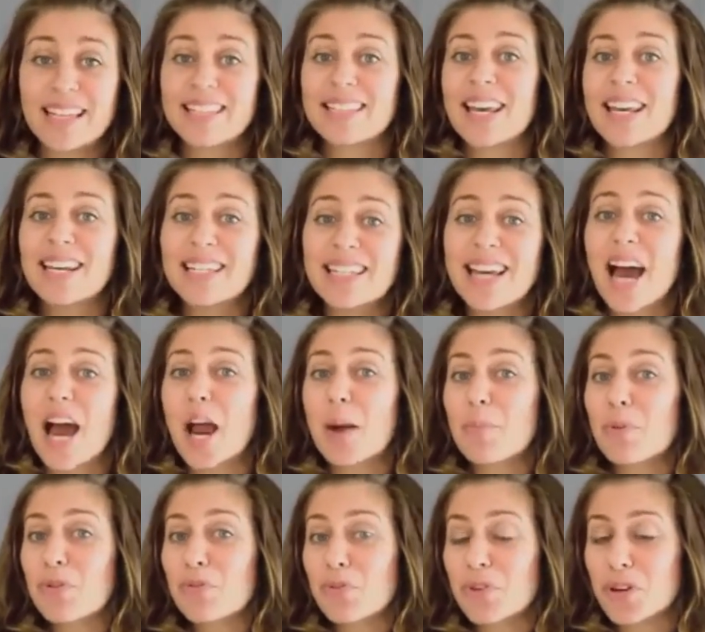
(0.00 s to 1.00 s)
Set a
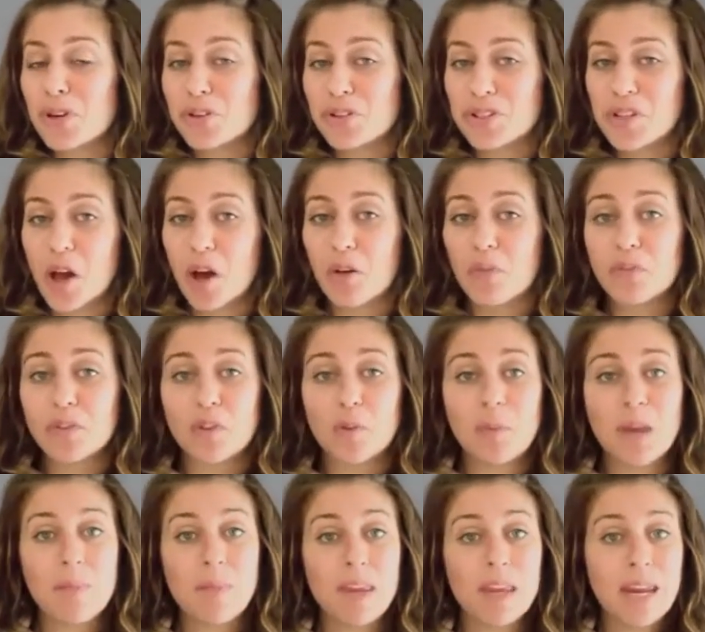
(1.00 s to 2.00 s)
timer for yourself. So
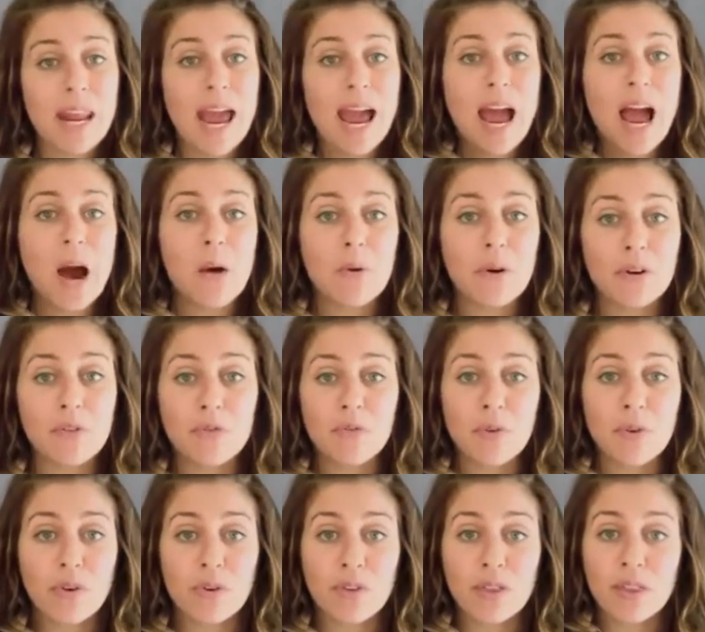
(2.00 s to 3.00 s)
maybe an hour
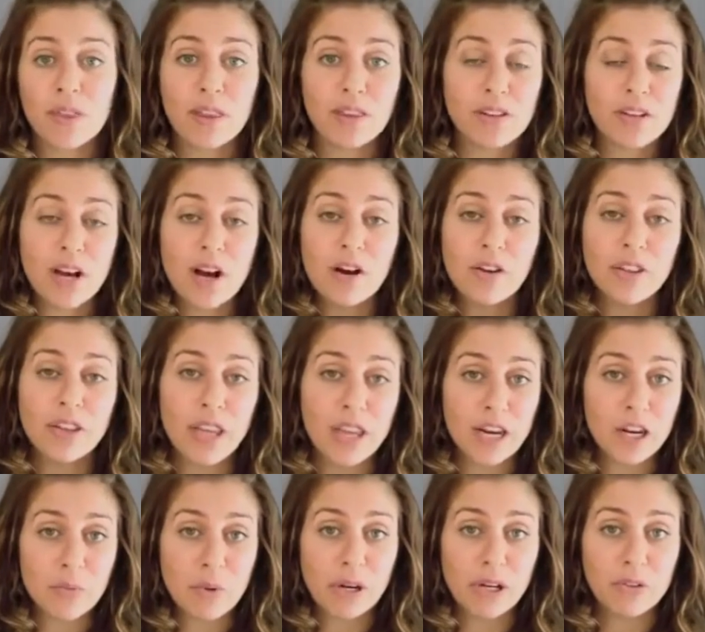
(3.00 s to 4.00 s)
for to cull the
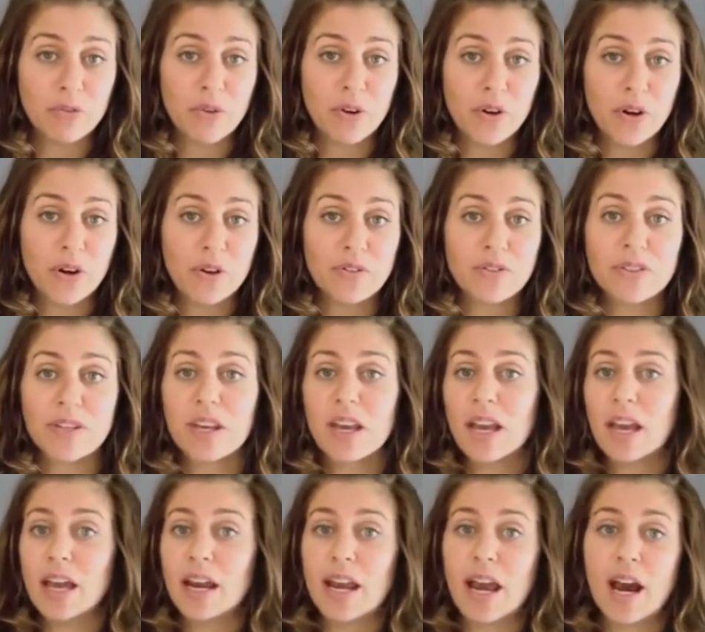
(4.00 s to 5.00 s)
getting ready photos
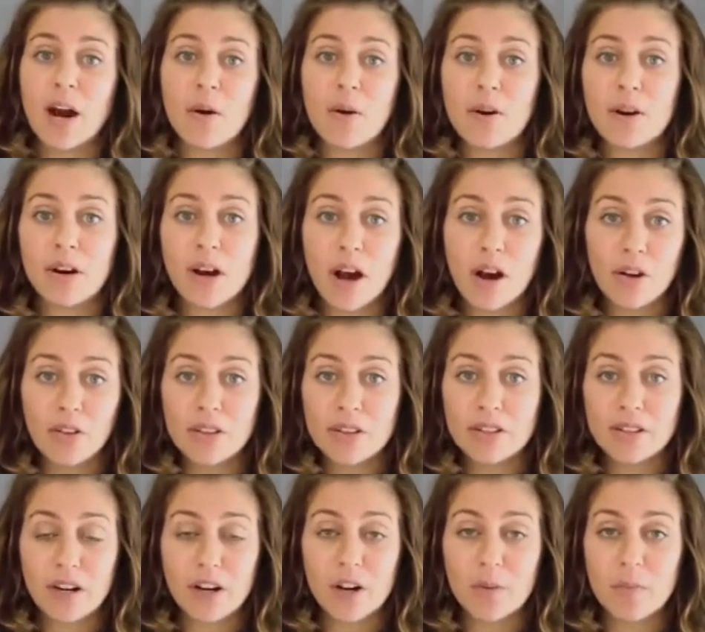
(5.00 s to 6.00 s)
an hour to cull the
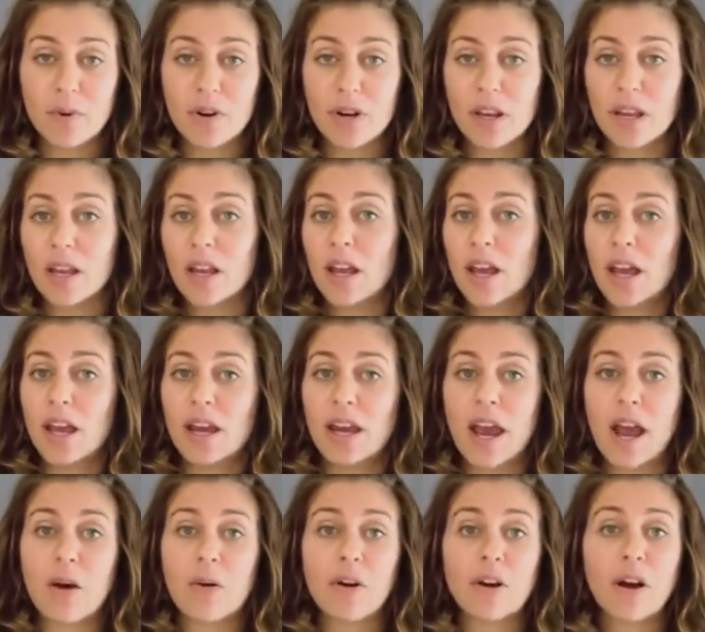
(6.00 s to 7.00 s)
ceremony, an
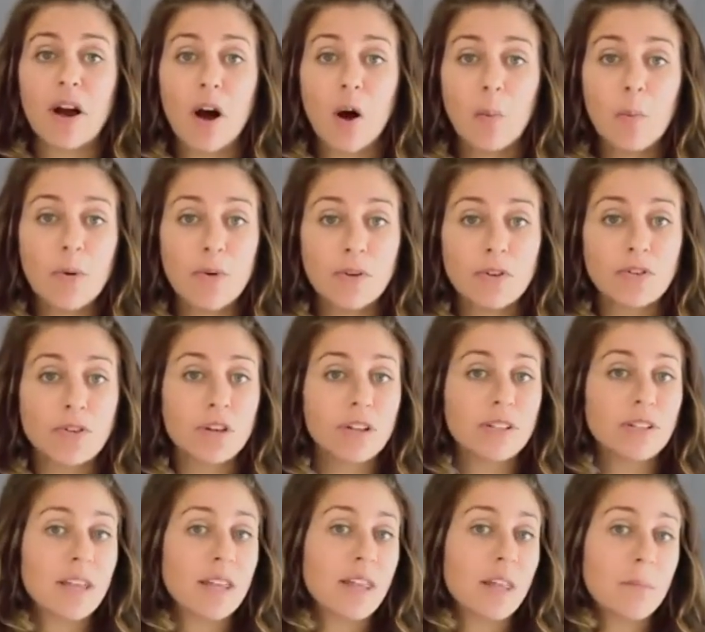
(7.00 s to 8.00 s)
hour to cull
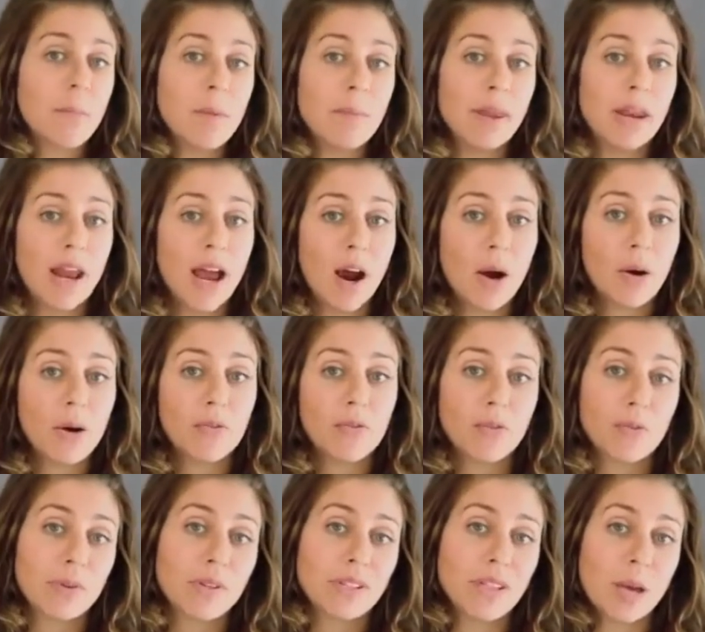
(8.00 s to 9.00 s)
portraits, and then maybe an hour for
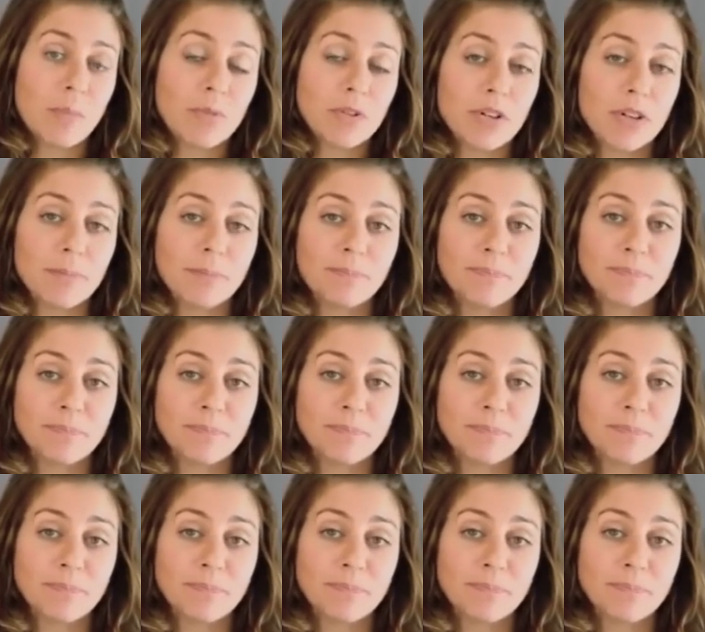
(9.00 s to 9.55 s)
reception.